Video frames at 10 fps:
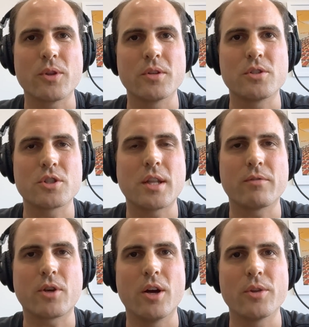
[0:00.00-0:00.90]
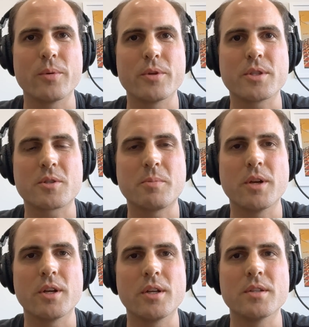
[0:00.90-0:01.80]
it to just have gone through this
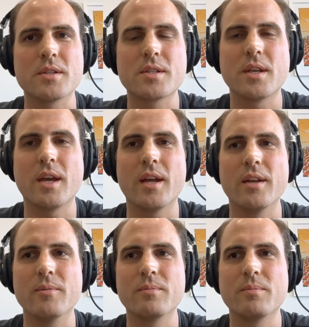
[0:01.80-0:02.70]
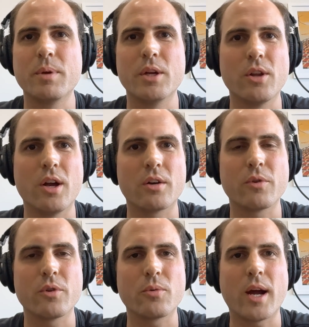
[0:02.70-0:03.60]
experience and been along
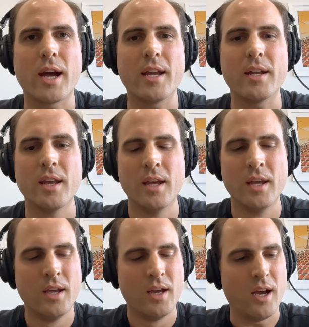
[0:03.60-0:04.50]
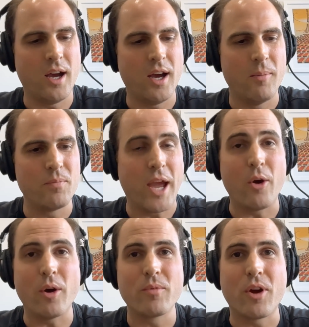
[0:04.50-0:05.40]
for the ride.
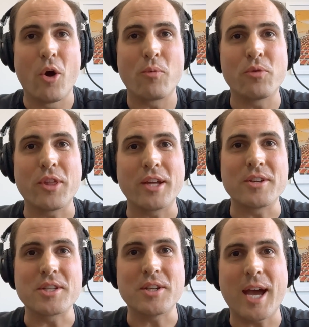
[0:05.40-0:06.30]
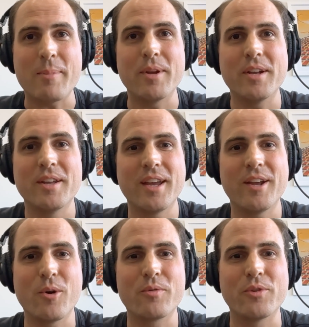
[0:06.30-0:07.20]
Now, hopefully that doesn't happen.
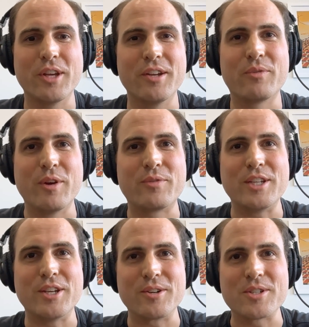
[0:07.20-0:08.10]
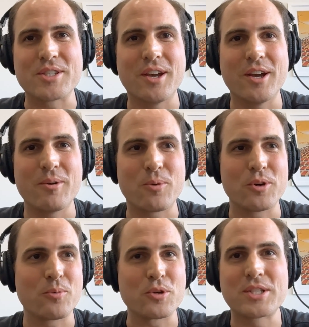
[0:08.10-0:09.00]
And hopefully in 50 years,
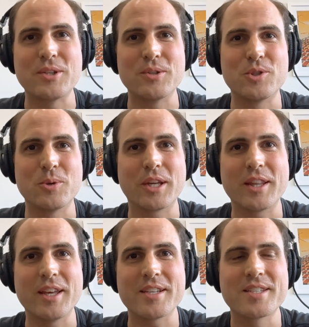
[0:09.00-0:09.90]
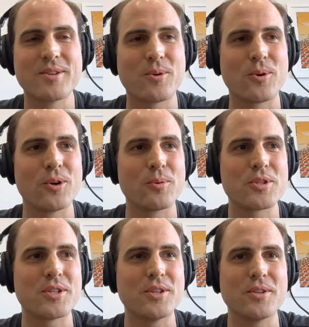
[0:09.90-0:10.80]
we're still doing this, or we're
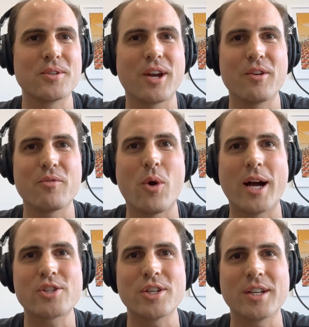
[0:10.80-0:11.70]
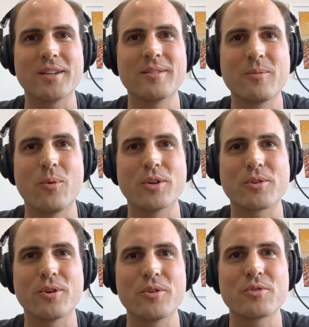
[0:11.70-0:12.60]
still kind of watching
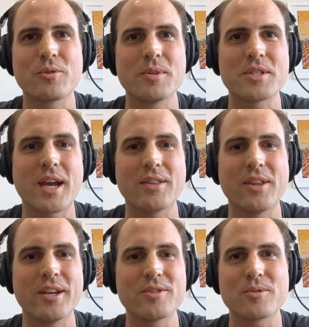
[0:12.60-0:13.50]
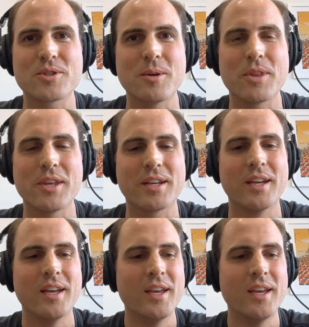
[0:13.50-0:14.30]
OneChronos from the sidelines or something.